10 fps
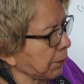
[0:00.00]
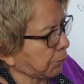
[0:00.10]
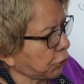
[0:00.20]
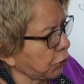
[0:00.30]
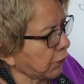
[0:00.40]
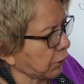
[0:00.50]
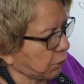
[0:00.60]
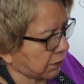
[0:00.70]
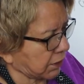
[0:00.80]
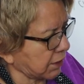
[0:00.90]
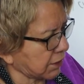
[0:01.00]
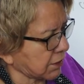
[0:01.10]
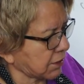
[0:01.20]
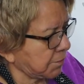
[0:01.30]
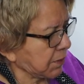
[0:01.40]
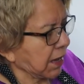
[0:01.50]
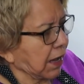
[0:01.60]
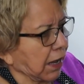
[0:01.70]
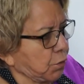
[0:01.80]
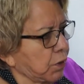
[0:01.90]
me prove it with this.
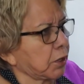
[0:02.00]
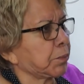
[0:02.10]
I will